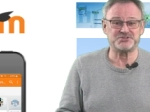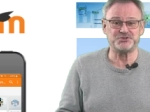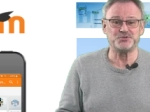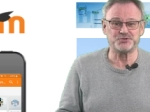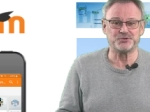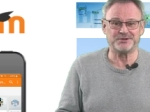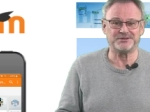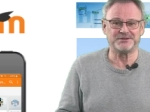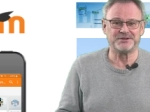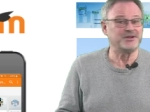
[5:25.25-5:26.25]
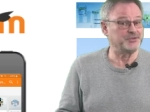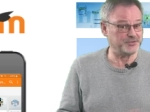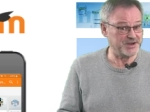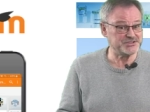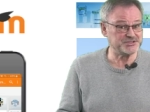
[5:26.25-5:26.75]
usual, the
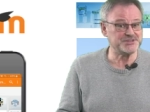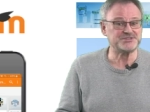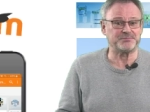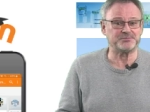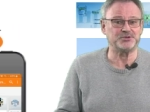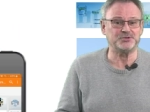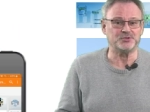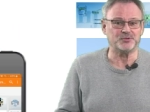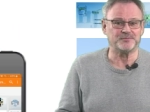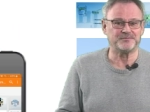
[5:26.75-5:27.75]
rest is up to you.